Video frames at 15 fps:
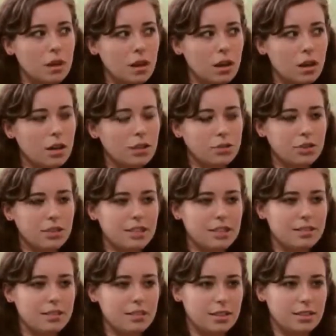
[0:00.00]
a certain
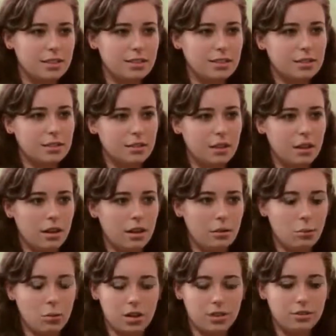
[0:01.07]
instance
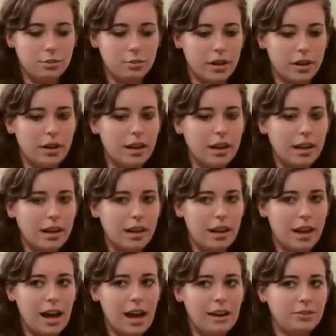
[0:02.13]
once where
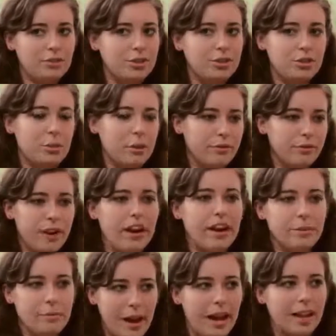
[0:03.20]
I was just doing
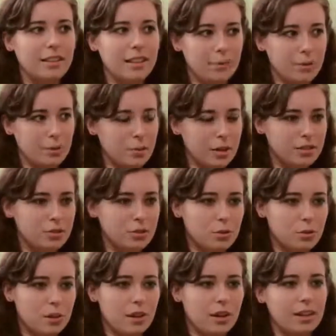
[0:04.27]
very badly with my
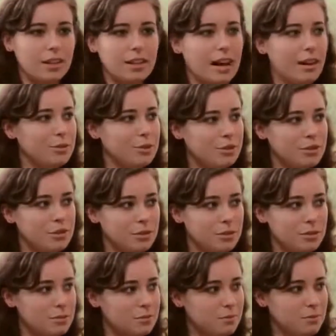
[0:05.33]
schoolwork, and I was
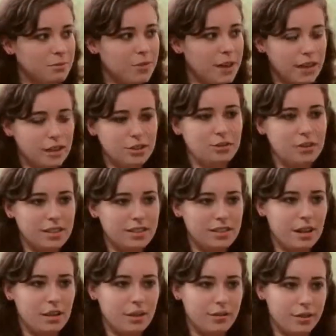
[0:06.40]
very stressed
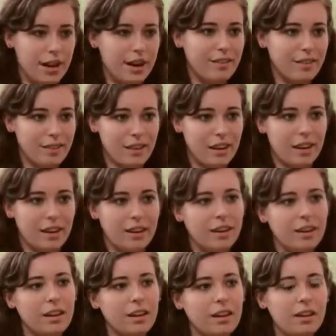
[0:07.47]
out over everything.
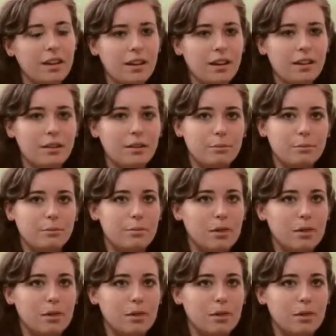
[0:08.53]
One